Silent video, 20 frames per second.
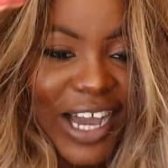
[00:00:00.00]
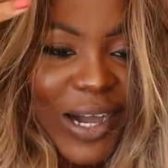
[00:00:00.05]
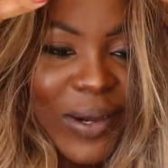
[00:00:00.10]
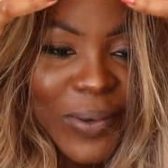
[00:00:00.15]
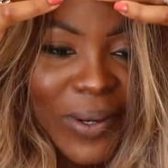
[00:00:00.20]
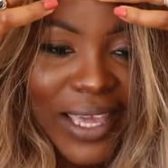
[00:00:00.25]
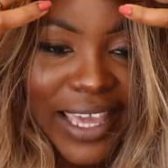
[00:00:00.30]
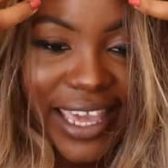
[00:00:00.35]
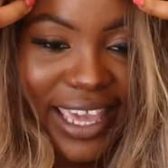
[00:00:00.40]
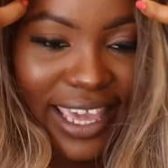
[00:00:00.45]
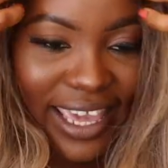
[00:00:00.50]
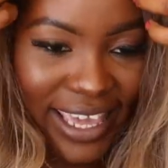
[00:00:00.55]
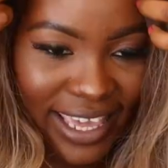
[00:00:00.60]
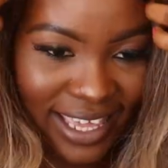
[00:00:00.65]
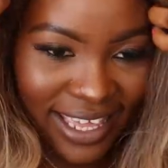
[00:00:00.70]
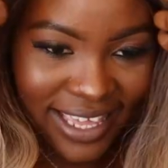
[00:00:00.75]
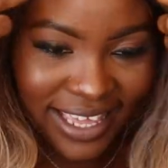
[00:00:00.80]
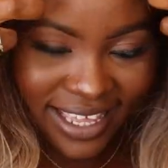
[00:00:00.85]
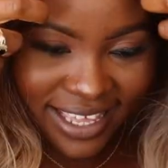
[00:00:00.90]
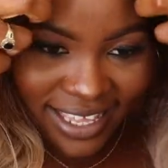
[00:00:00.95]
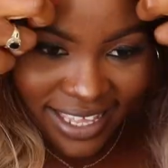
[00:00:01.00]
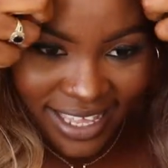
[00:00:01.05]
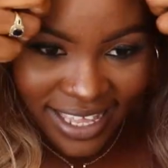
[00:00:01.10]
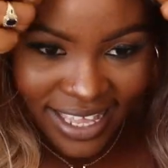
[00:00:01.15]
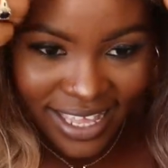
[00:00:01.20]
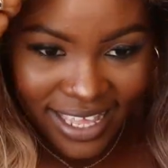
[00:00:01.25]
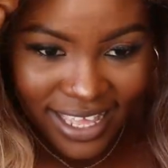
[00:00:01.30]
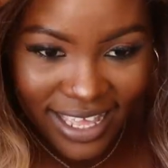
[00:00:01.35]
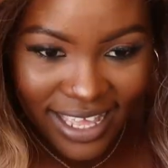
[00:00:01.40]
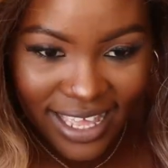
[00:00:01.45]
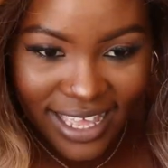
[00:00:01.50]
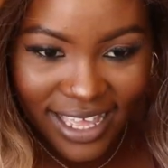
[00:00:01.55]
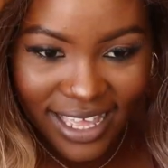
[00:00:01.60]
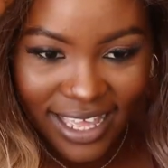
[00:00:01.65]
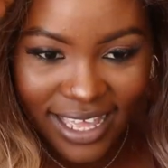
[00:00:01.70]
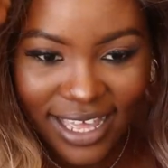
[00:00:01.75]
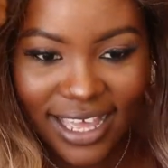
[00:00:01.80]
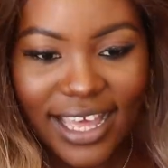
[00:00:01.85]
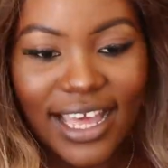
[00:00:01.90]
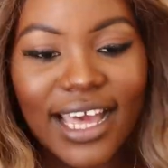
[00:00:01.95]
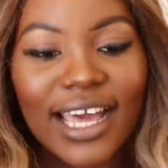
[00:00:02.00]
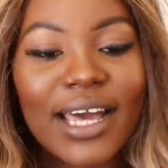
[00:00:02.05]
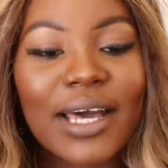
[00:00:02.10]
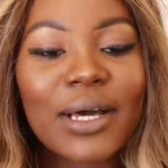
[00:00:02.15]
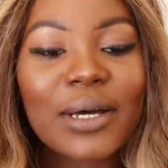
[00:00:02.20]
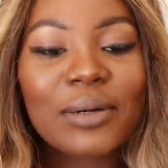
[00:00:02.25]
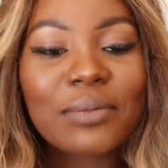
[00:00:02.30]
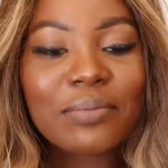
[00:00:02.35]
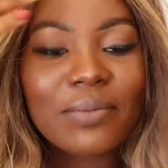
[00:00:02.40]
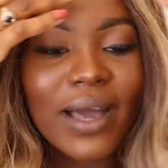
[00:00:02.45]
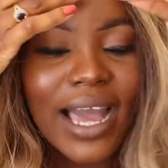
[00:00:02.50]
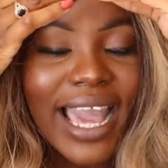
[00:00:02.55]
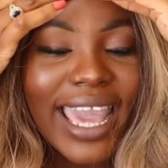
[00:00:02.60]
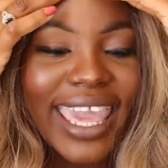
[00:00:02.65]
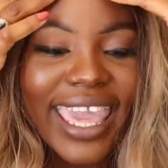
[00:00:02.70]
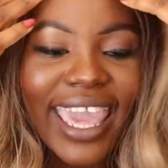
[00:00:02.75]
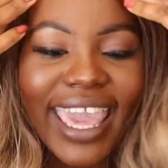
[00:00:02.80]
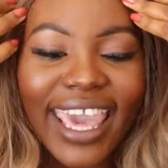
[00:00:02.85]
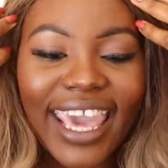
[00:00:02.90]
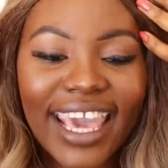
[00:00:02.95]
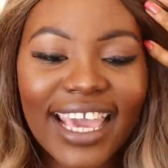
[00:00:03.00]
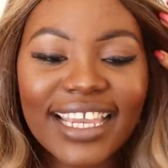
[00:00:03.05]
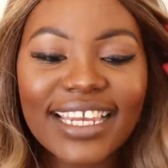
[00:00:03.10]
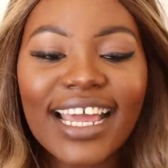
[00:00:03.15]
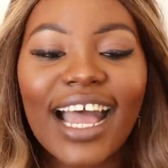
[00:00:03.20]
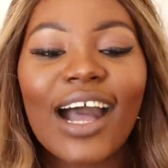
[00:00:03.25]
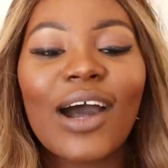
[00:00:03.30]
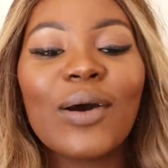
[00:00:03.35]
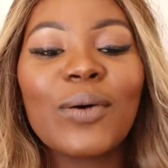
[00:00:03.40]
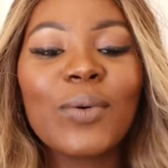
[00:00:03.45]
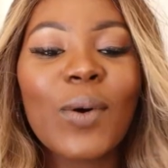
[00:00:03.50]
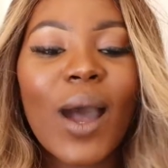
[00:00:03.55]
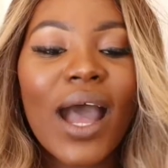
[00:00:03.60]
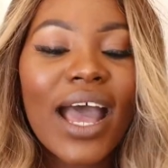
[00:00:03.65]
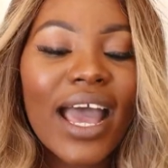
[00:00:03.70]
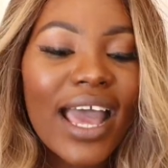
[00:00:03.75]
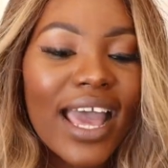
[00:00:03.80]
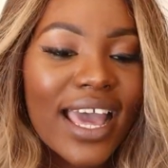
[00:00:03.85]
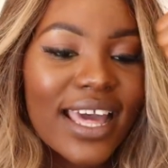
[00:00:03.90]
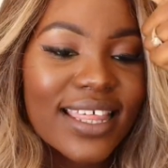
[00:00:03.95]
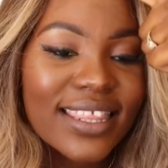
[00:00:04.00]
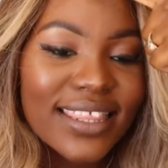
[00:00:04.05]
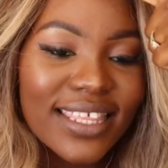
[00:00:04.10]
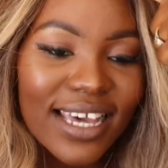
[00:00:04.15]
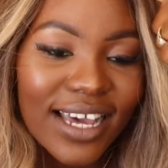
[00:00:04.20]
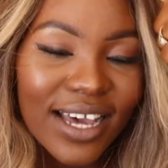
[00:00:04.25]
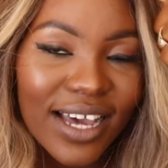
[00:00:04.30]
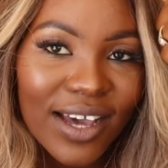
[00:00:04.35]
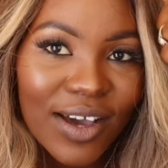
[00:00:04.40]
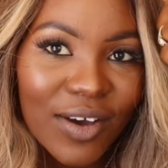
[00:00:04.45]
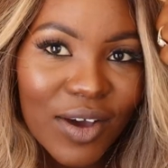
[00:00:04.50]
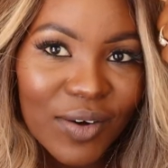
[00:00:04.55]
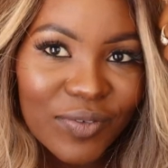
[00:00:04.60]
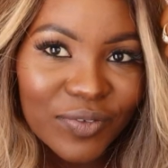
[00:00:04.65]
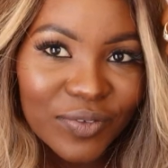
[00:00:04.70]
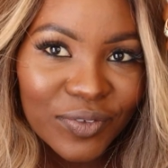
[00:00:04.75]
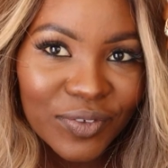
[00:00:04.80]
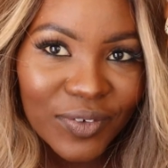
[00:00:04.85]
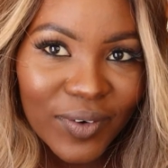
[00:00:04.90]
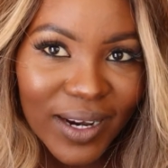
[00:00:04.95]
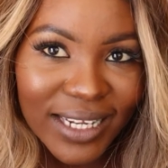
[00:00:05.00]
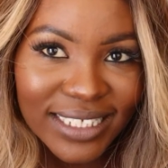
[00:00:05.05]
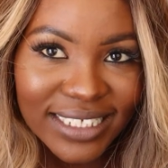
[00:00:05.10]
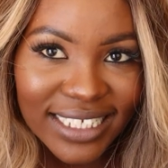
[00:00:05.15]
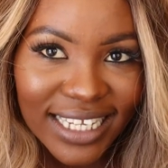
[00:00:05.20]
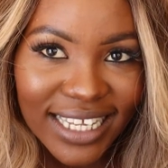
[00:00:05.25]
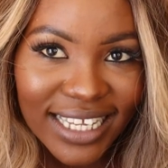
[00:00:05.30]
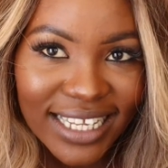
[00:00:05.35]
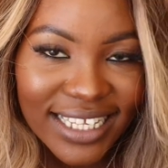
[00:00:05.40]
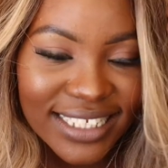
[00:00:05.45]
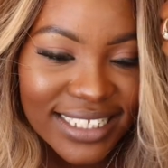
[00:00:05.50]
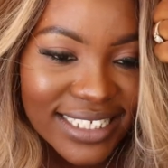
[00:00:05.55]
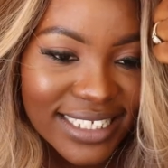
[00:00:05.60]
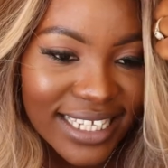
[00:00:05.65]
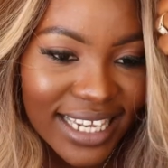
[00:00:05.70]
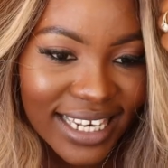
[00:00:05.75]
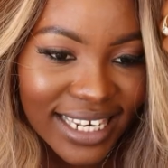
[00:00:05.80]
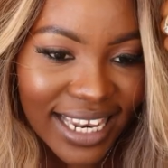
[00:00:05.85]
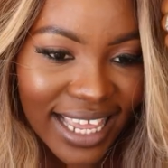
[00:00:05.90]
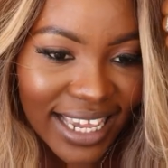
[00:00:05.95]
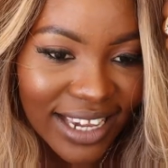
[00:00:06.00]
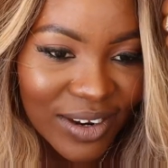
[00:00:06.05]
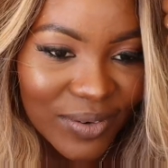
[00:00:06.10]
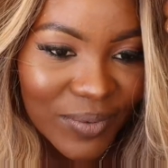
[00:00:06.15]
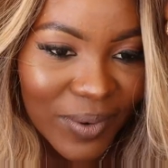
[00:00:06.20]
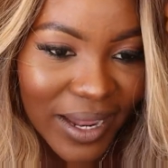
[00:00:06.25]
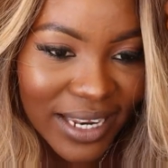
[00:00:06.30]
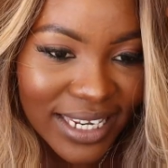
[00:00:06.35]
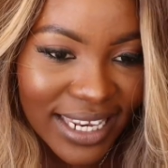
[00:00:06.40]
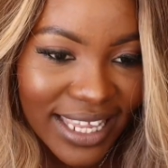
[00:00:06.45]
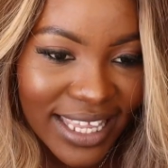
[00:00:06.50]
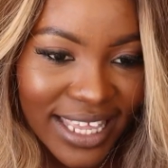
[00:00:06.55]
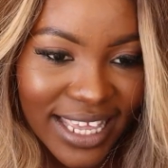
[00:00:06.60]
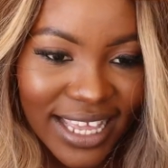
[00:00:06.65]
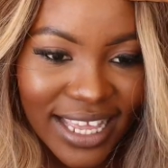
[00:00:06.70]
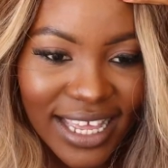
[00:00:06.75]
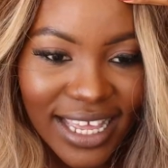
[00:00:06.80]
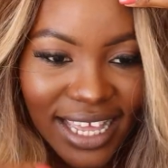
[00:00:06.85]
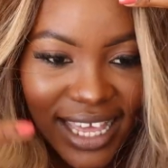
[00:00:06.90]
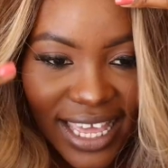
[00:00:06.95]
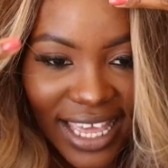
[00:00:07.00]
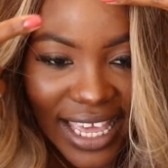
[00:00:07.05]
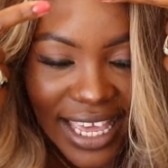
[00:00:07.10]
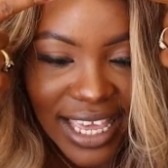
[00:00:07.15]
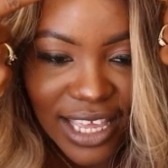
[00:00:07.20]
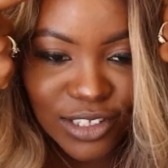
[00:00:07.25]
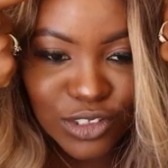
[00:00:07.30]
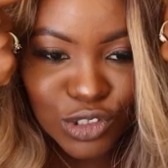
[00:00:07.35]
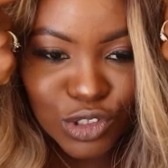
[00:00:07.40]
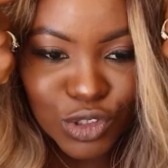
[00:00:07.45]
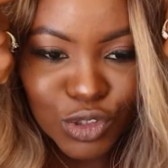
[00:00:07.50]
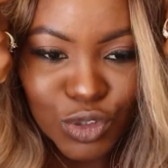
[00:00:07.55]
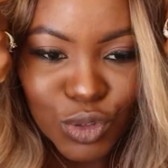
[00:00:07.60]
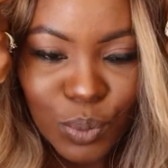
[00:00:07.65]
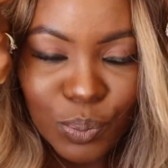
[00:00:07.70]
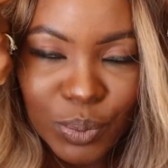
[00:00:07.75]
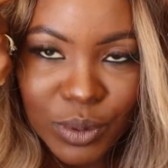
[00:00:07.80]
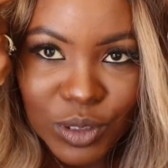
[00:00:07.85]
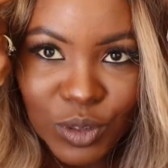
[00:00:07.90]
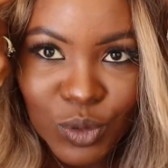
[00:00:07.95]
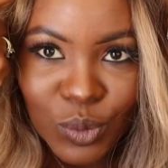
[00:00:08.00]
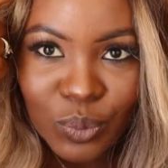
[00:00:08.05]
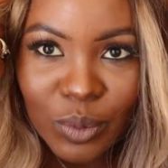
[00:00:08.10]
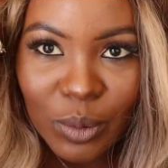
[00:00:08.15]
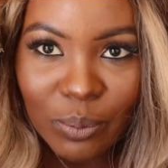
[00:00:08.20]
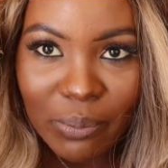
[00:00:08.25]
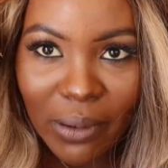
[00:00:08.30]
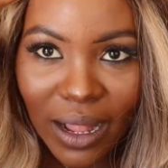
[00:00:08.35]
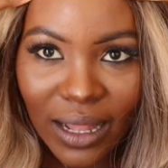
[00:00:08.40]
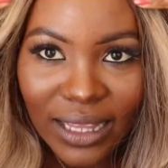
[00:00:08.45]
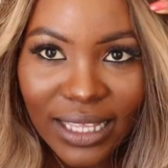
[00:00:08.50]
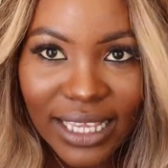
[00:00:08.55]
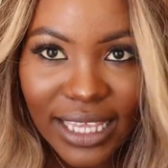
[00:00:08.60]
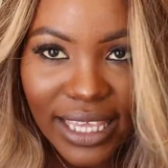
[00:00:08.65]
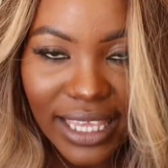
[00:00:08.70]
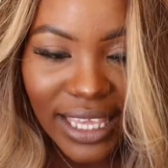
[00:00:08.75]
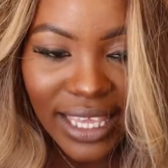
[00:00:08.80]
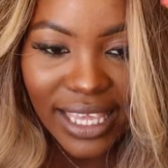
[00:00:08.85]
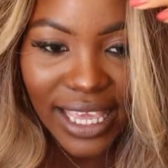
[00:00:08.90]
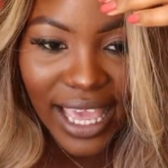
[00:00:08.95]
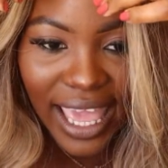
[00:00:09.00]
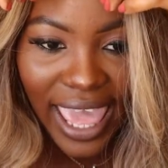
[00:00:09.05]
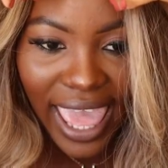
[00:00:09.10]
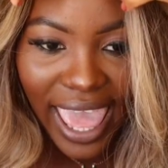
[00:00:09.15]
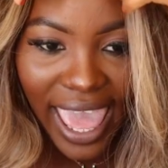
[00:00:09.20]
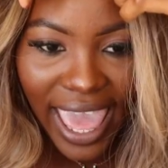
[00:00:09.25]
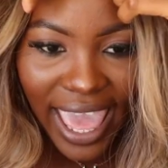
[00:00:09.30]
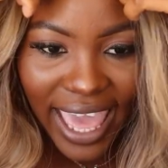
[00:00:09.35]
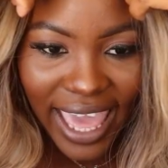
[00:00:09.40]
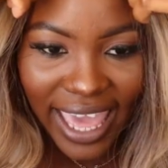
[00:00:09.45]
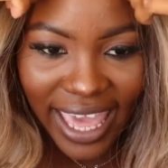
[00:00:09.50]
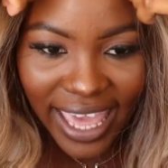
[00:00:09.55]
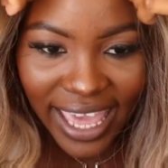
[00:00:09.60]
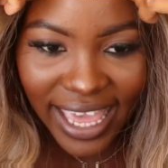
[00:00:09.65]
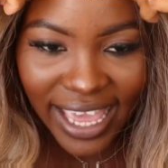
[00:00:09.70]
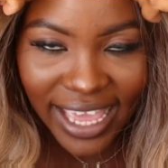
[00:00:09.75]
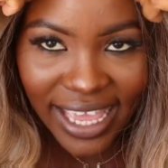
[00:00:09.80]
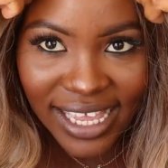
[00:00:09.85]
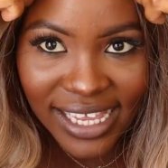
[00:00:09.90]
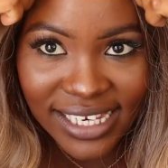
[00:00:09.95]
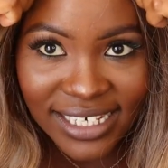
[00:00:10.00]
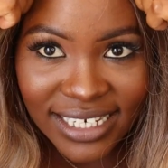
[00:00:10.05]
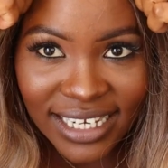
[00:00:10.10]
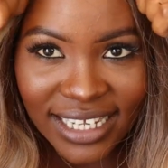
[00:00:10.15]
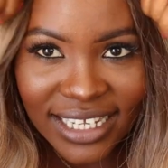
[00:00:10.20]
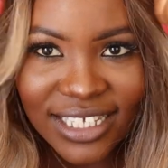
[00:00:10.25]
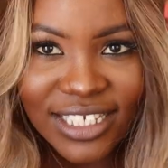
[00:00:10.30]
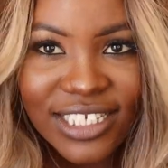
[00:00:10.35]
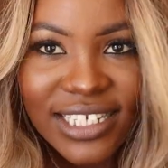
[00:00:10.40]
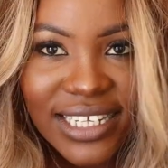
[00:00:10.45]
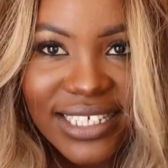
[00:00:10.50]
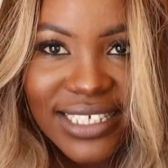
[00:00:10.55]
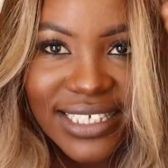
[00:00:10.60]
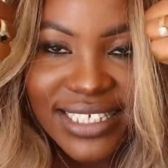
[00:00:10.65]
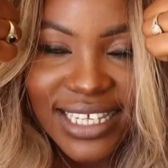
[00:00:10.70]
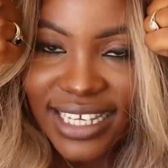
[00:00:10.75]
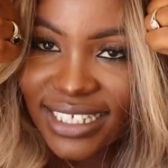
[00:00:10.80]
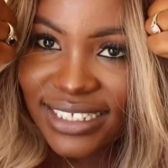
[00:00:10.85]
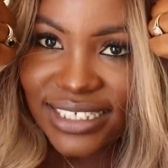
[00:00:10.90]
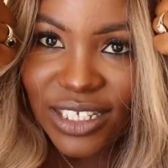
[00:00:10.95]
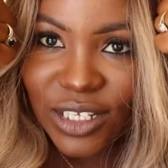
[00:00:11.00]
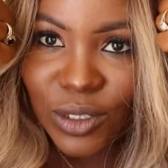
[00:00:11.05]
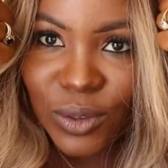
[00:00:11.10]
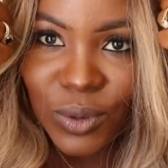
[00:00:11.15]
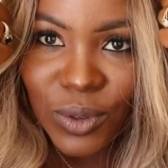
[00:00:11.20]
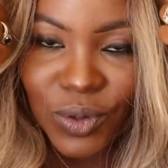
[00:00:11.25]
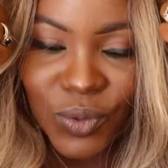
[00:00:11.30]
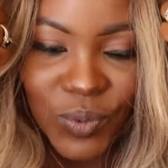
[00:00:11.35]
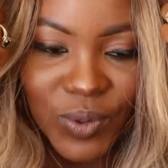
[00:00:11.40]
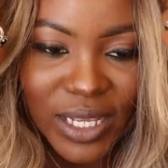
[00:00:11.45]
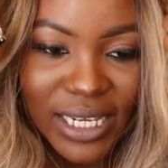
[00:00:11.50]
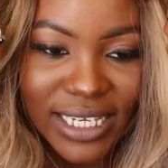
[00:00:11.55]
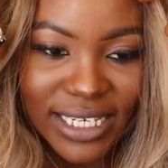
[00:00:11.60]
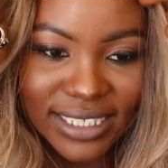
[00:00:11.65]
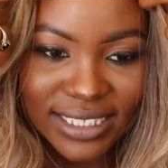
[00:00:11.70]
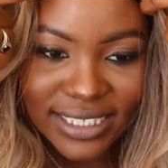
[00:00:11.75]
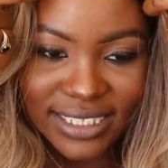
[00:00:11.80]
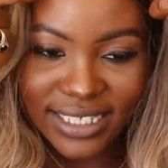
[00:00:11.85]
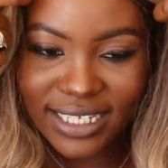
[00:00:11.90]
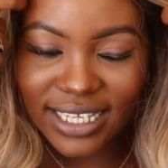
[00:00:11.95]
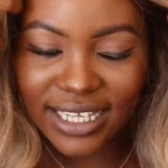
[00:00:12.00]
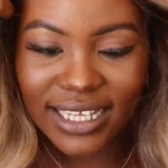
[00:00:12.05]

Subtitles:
Okay. I hate how the front is, like right here. It's super bulky and it just doesn't look realistic.